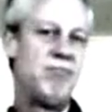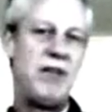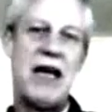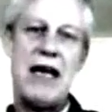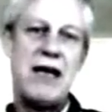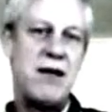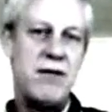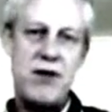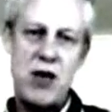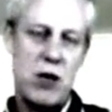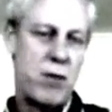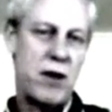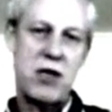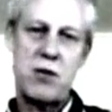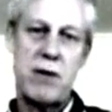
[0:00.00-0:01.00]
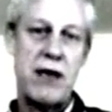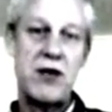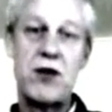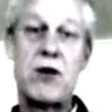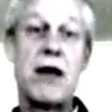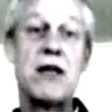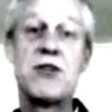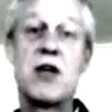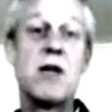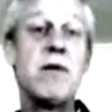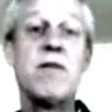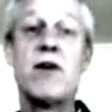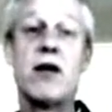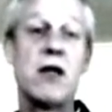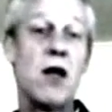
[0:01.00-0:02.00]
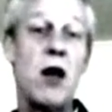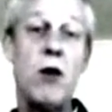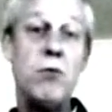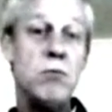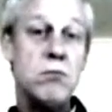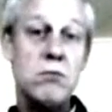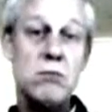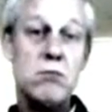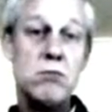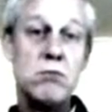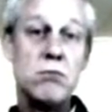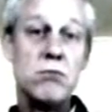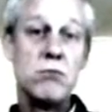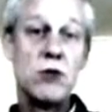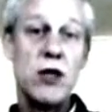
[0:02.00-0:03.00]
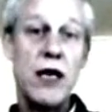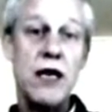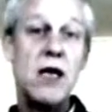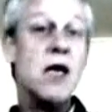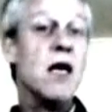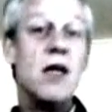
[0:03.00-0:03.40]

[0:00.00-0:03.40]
then your participation grade is going to be very low. Okay?